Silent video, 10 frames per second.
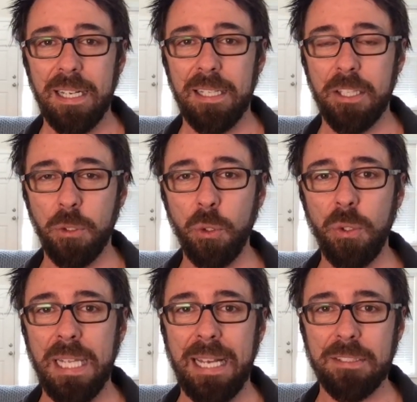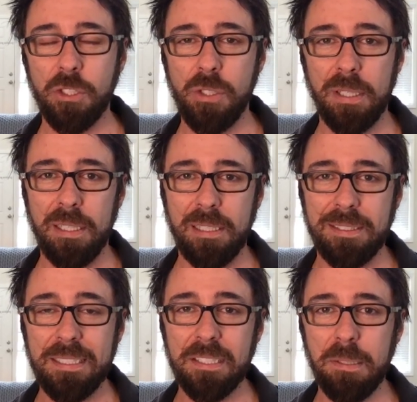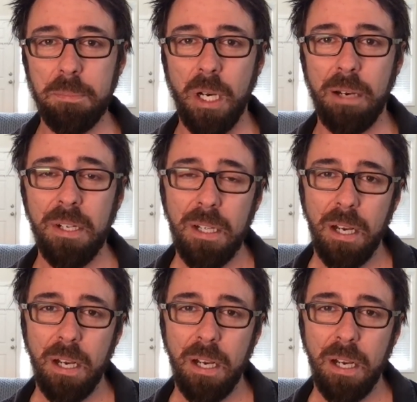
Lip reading: through the system of